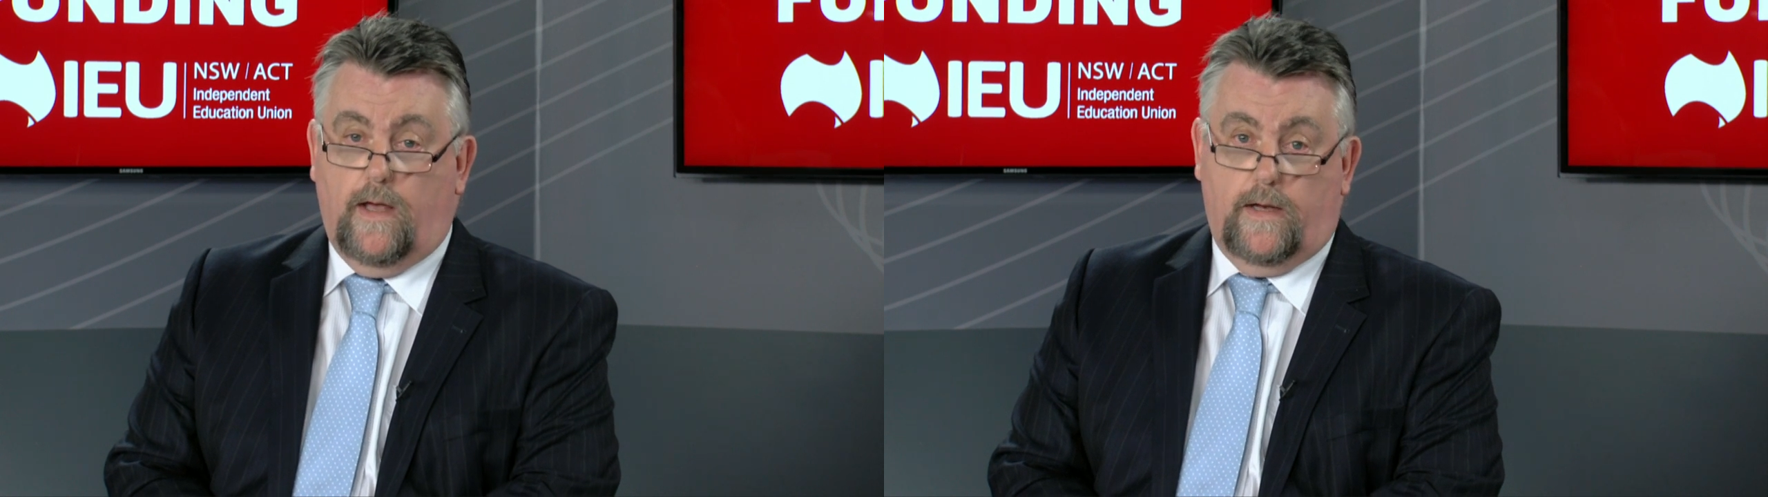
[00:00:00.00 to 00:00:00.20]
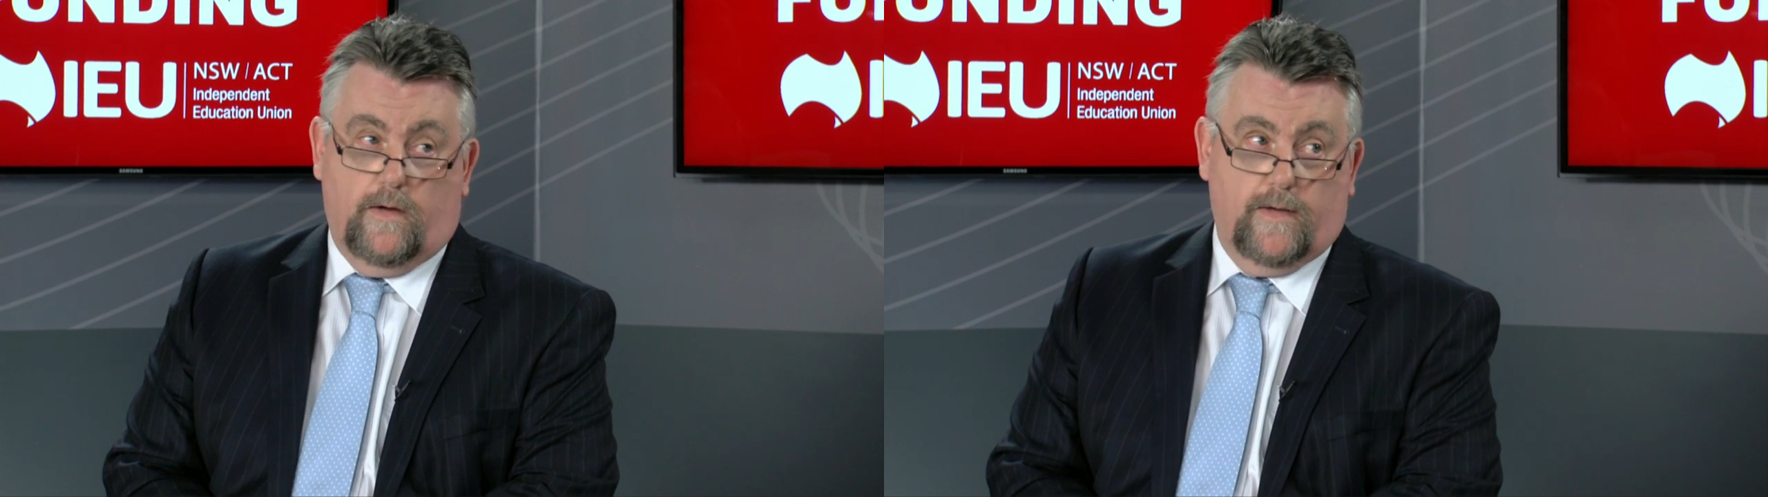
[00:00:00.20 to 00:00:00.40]

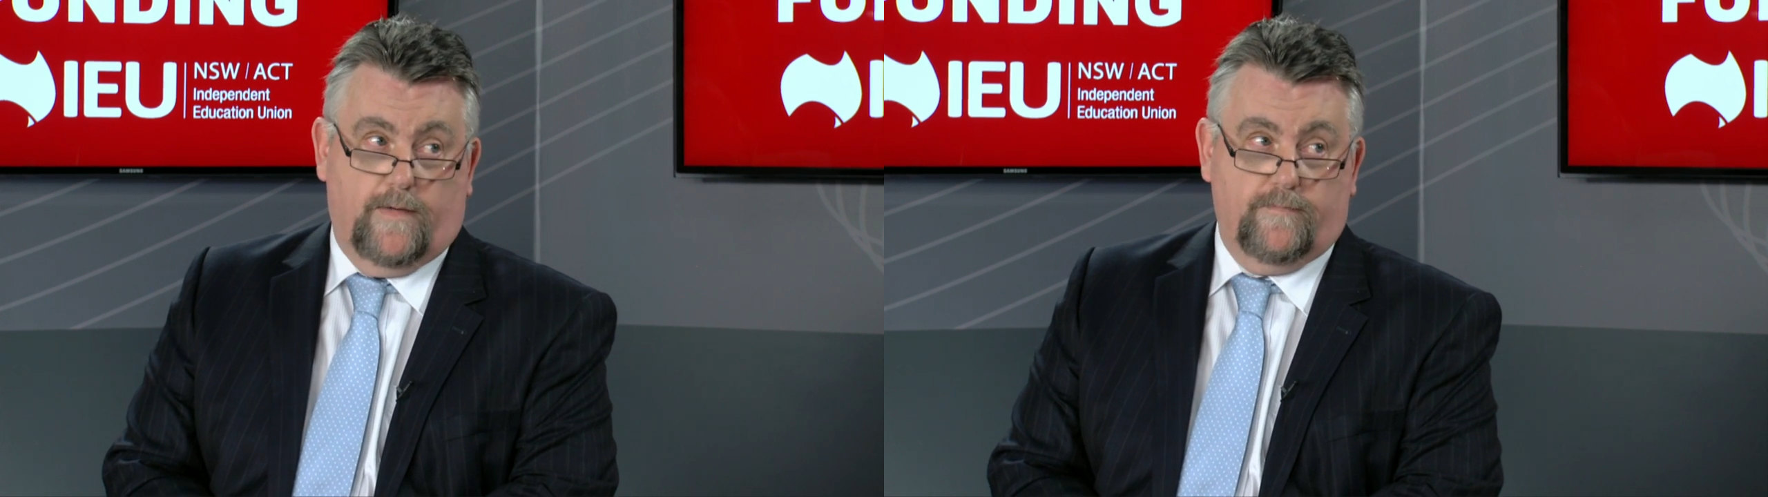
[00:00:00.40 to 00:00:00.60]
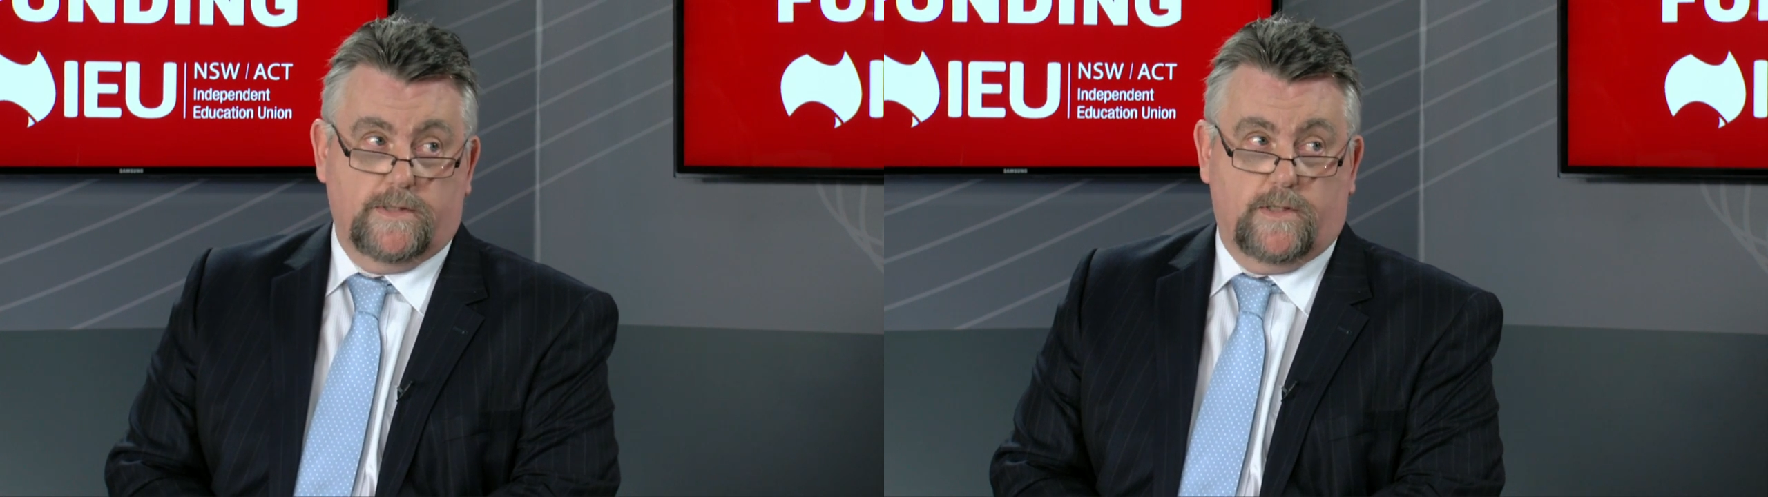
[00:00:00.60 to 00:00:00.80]
and
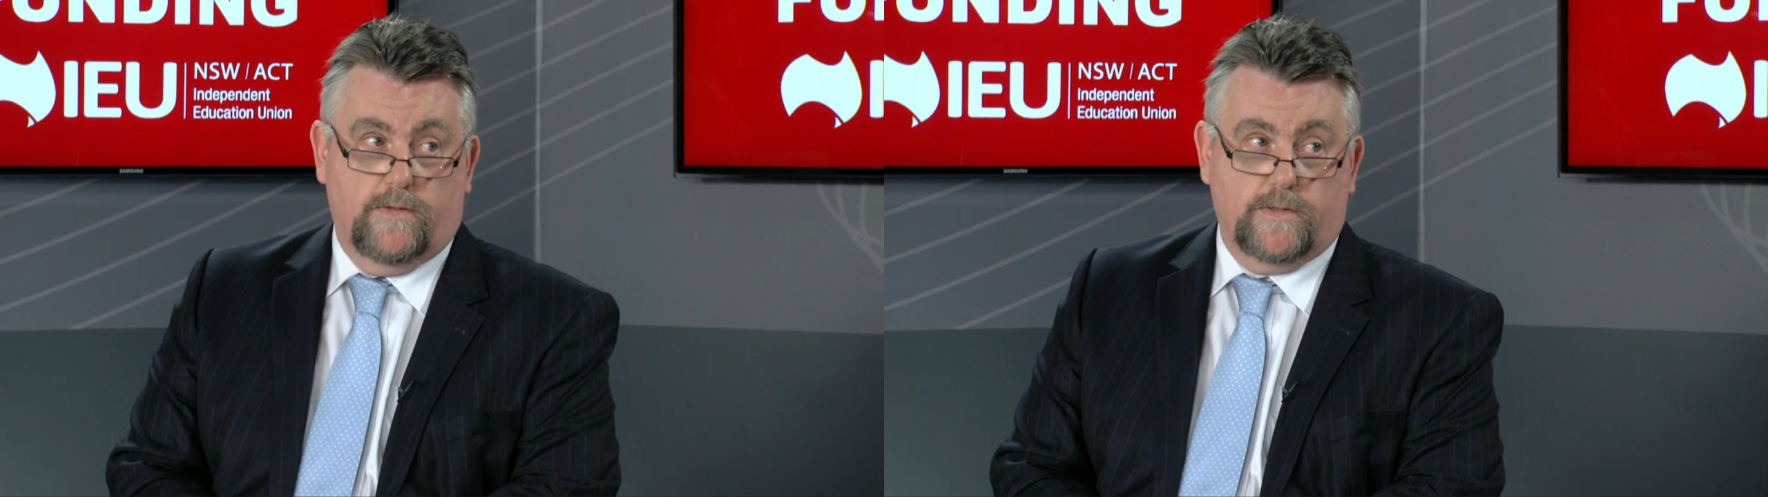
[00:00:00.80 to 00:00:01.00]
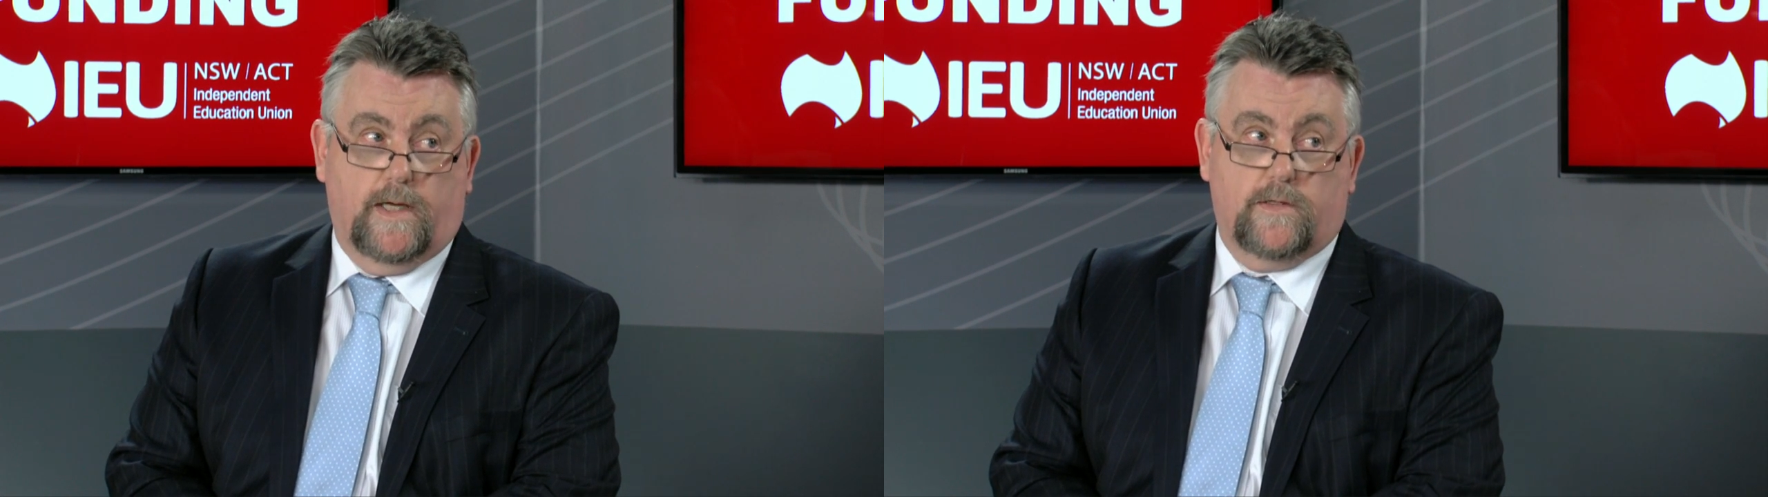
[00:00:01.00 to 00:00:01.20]
non-government
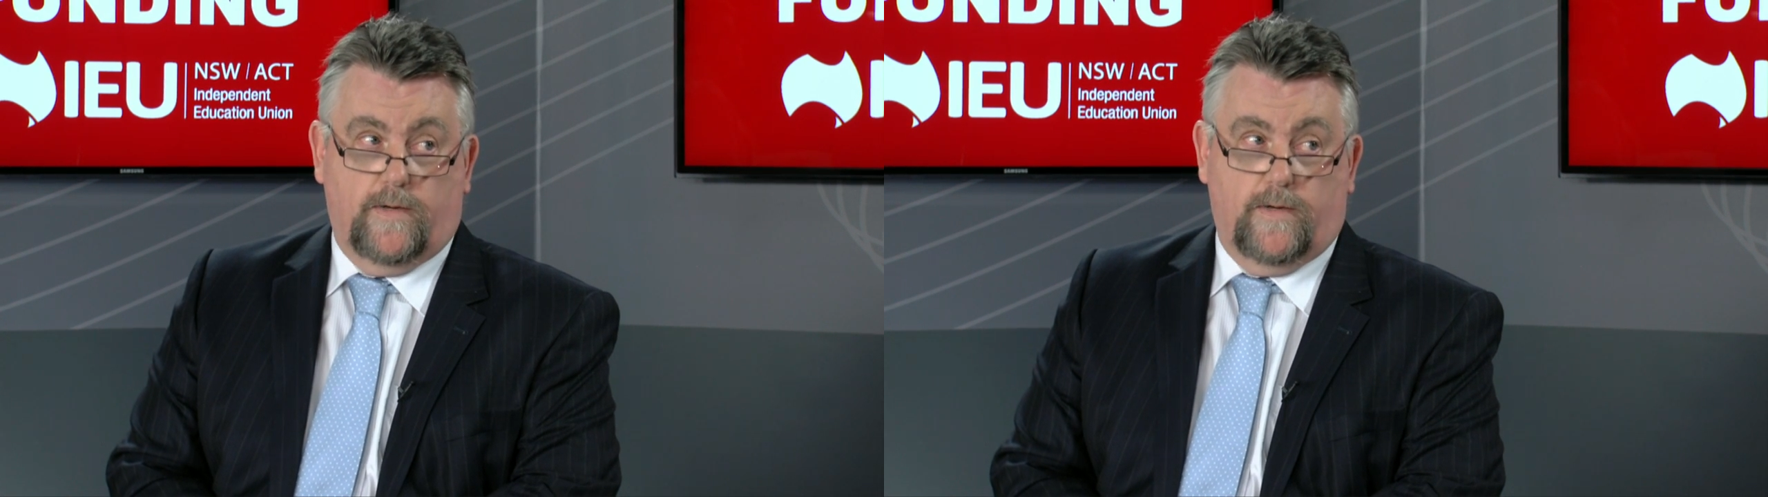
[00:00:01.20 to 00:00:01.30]
schools get